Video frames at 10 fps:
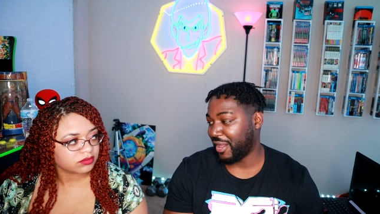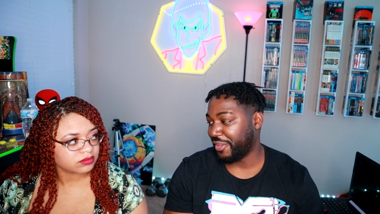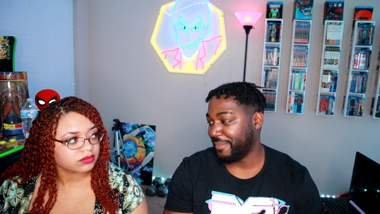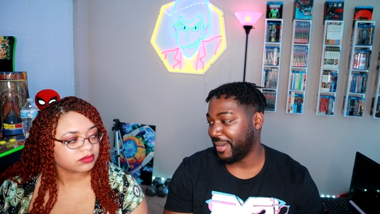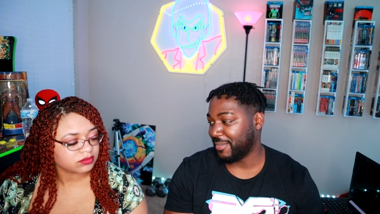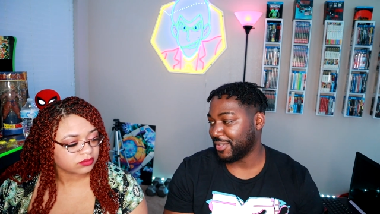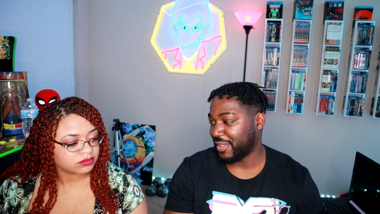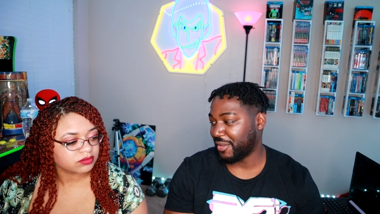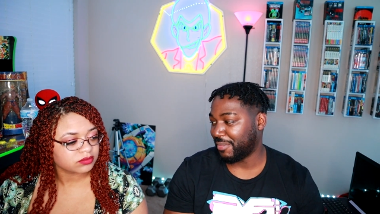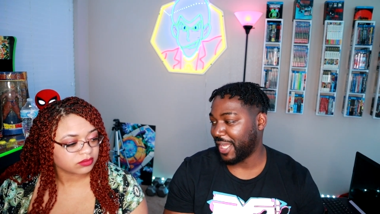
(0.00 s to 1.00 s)
Speaker 1: all the members
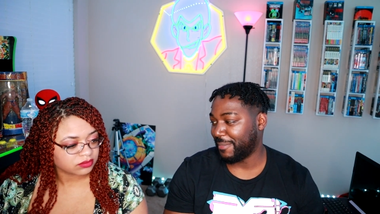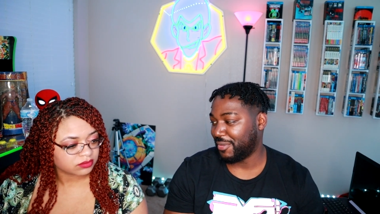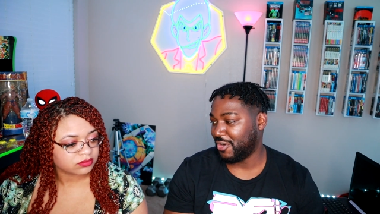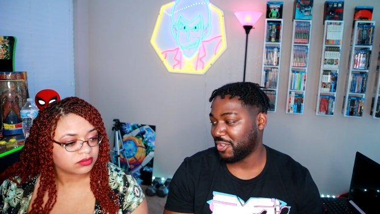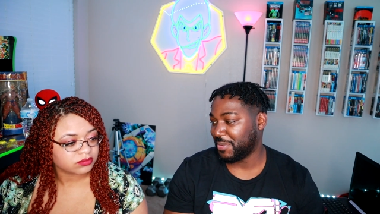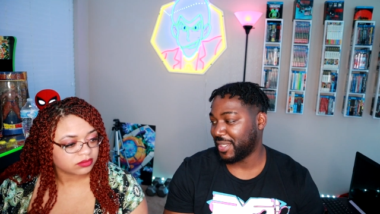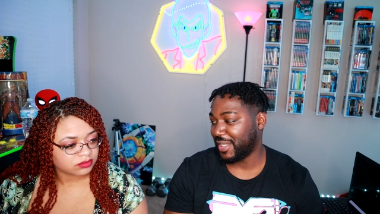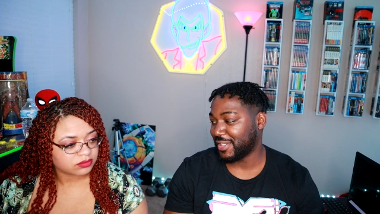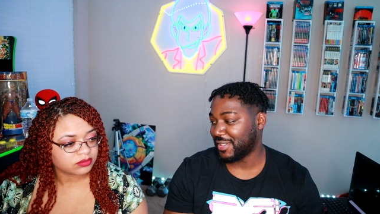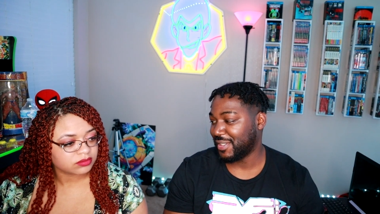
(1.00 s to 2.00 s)
of the Black Bulls,
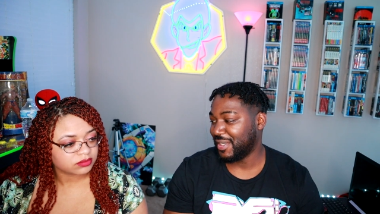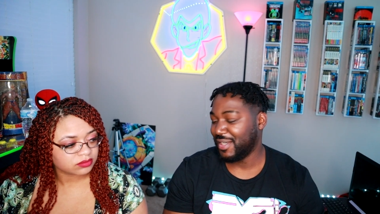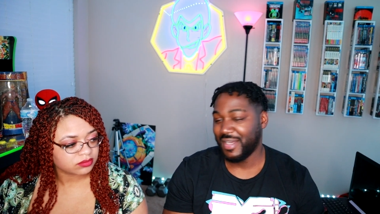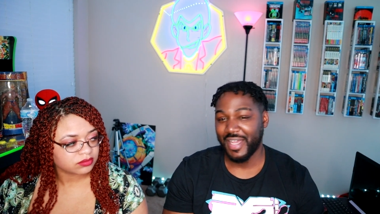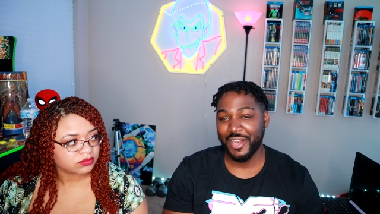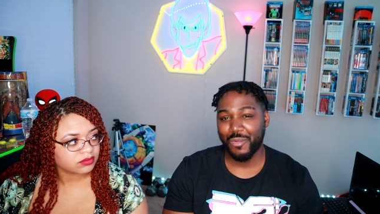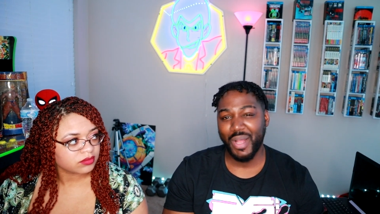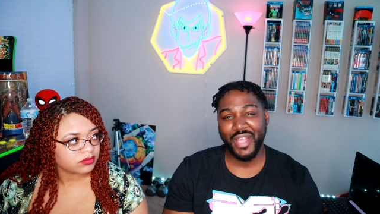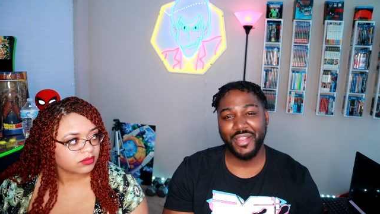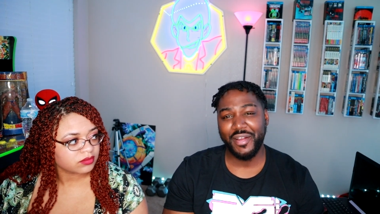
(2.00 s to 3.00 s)
because in a
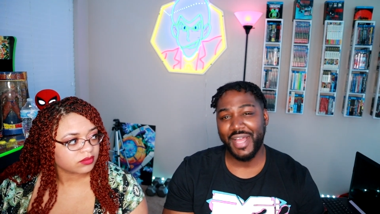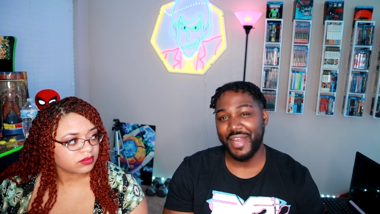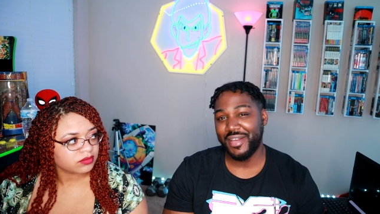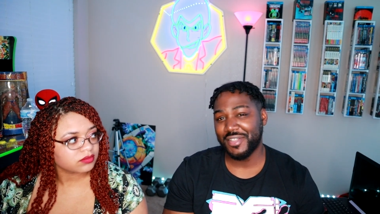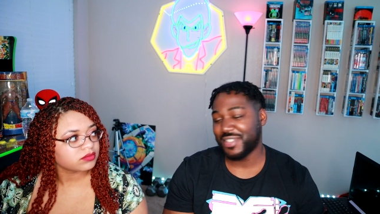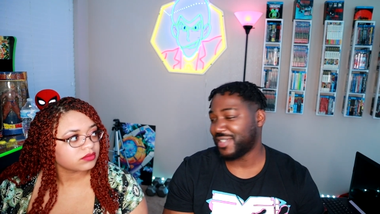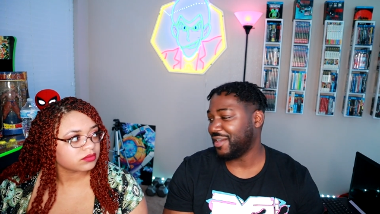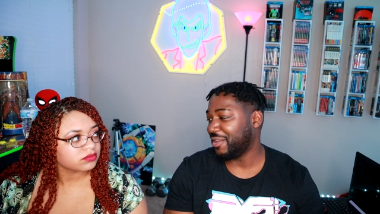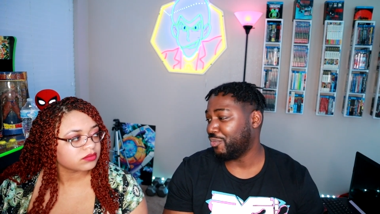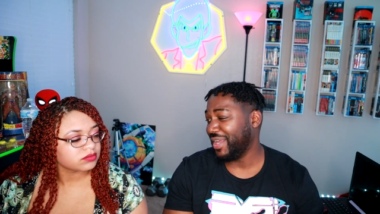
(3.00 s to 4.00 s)
way they're not
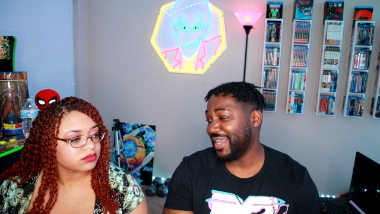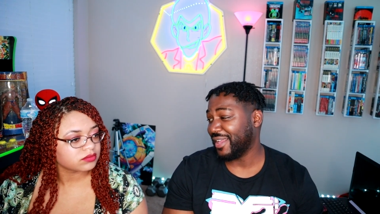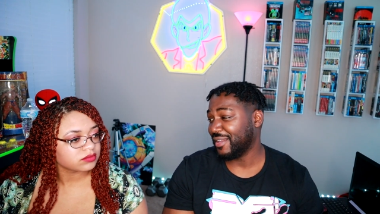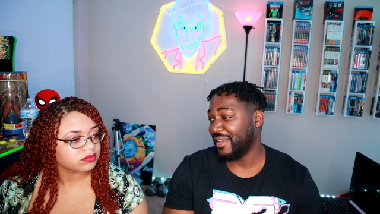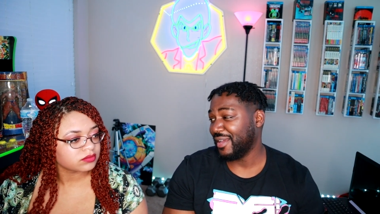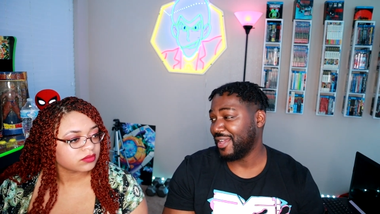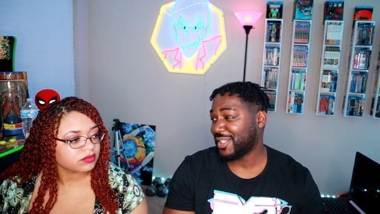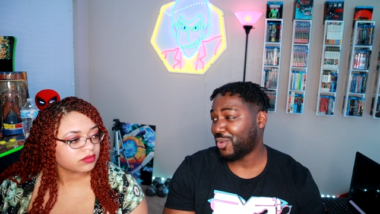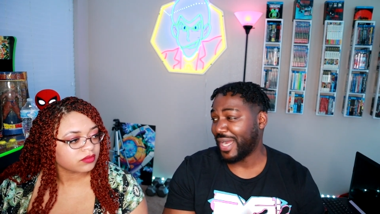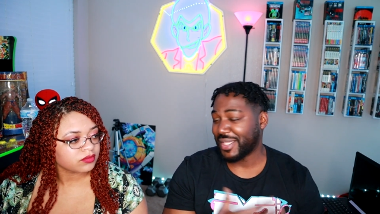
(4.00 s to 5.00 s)
necessarily weak.
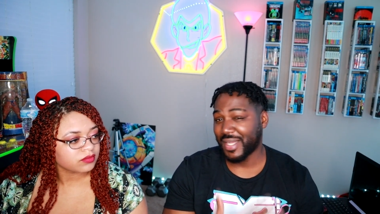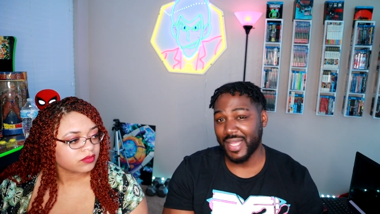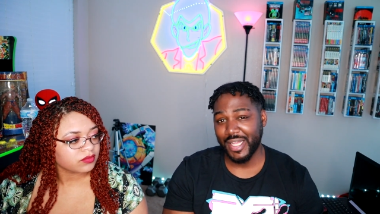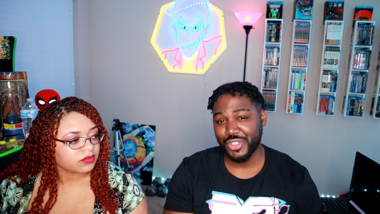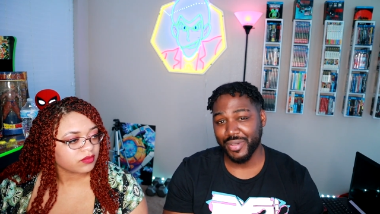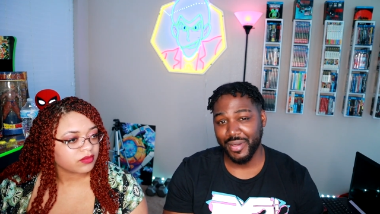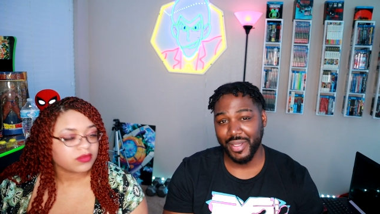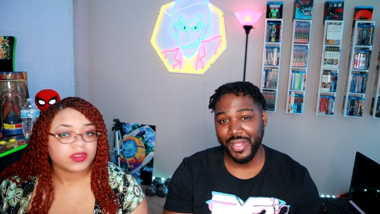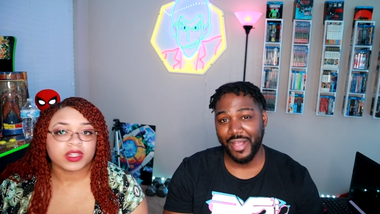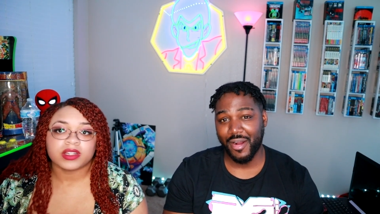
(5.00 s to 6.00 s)
It's quite the
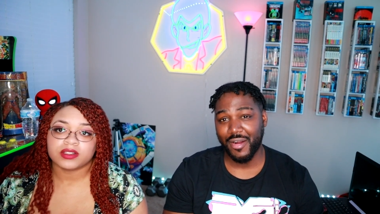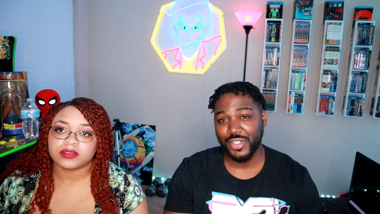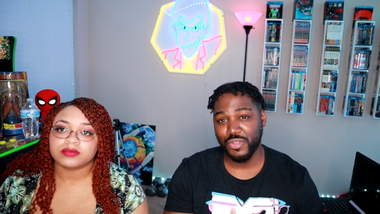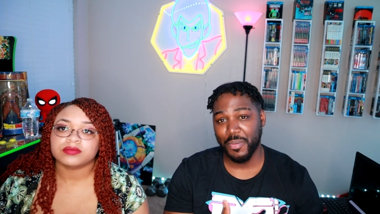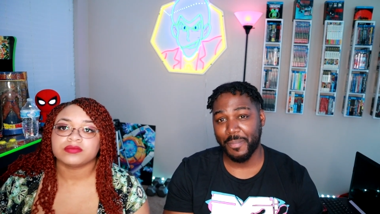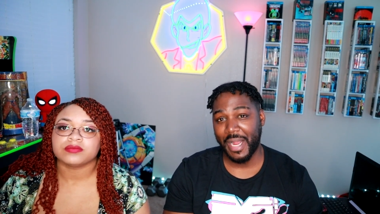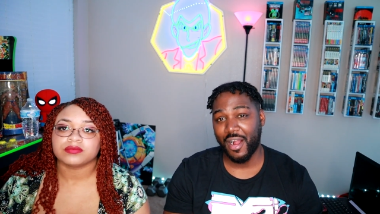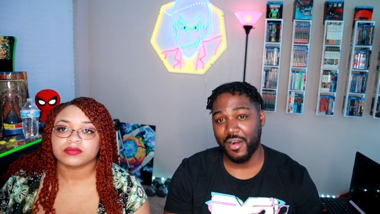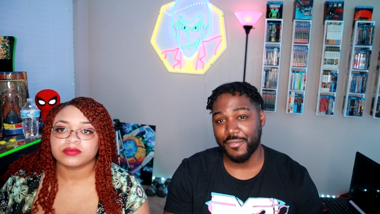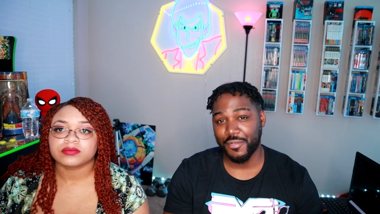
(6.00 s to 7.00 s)
contrary.
Speaker 2: They are super
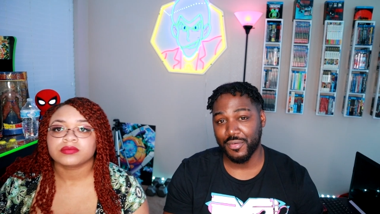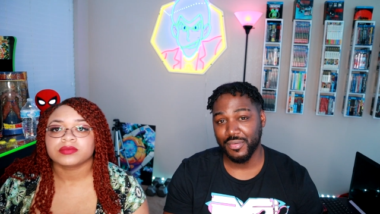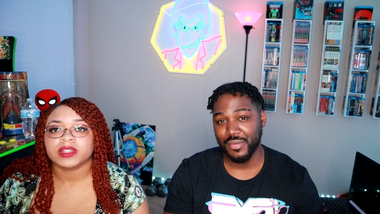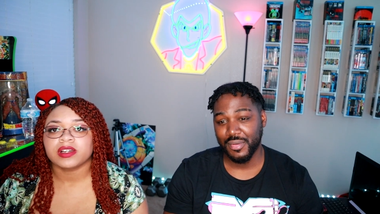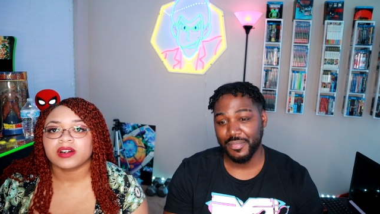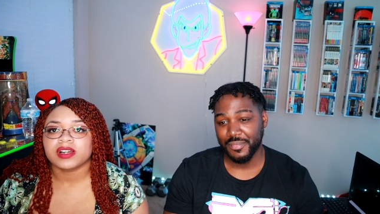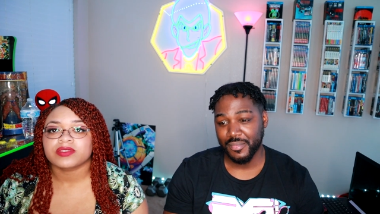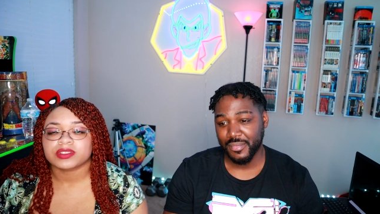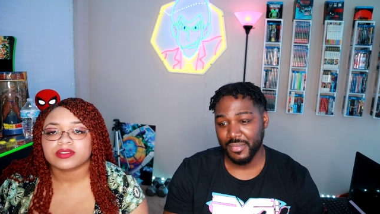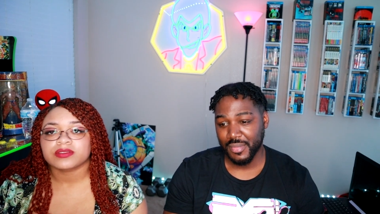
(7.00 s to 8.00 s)
powerful. They all have
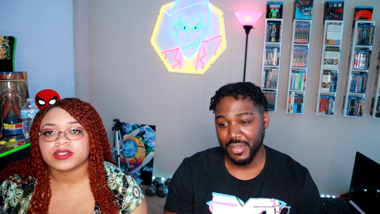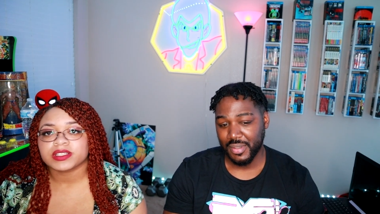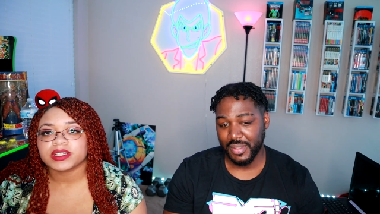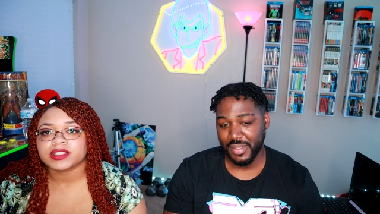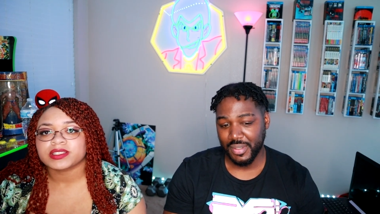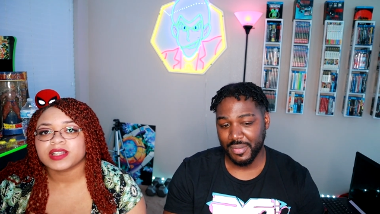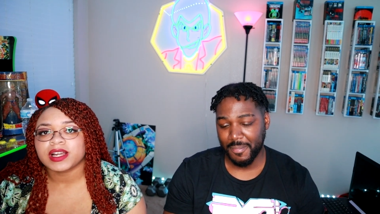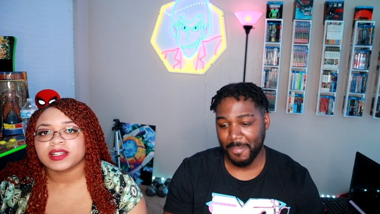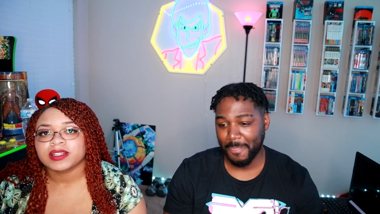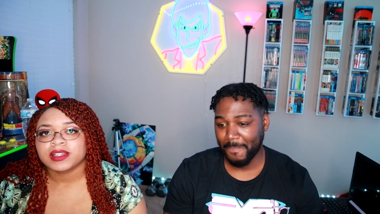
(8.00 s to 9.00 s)
a story. It's
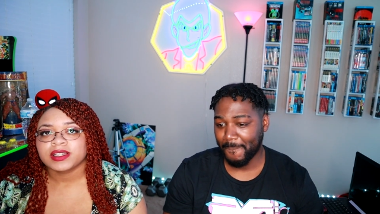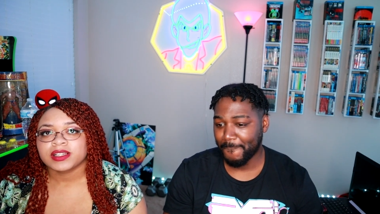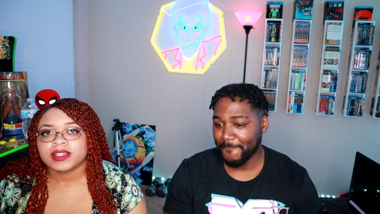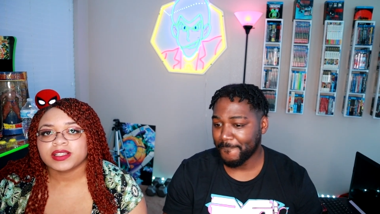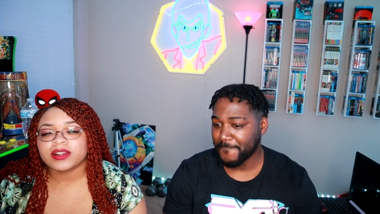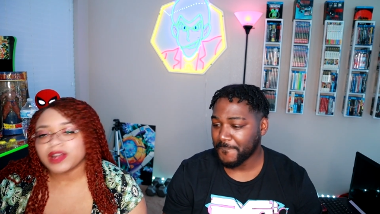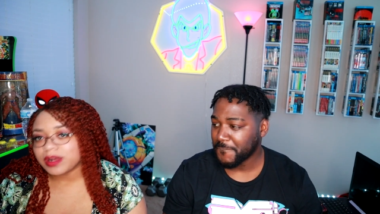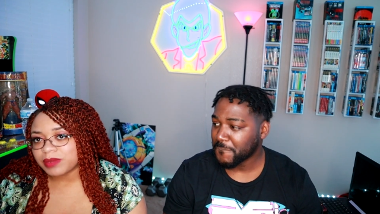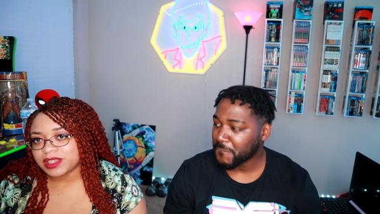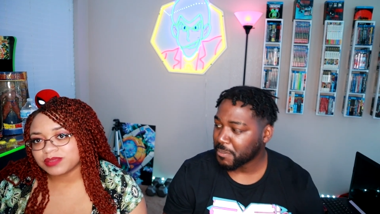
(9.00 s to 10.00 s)
not, they're
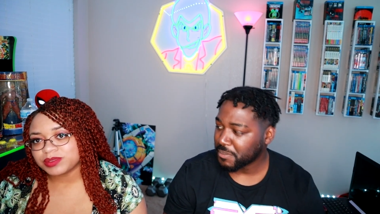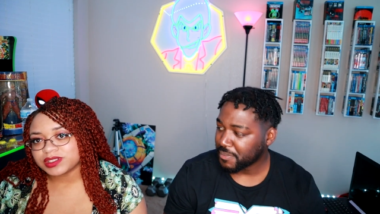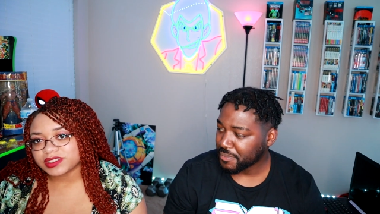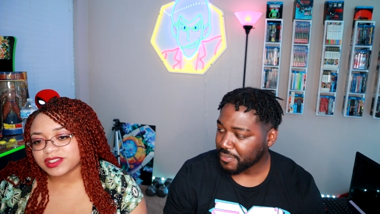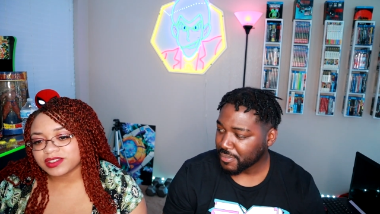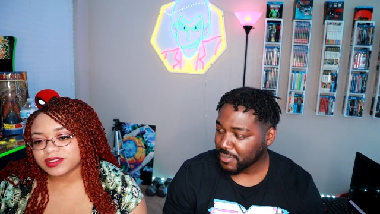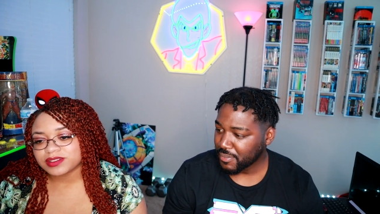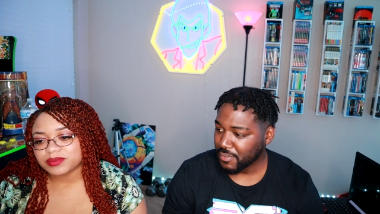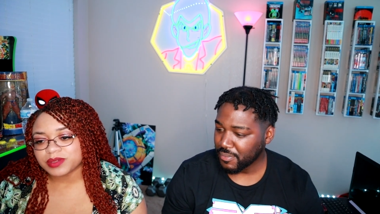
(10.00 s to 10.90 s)
not by the book. They're the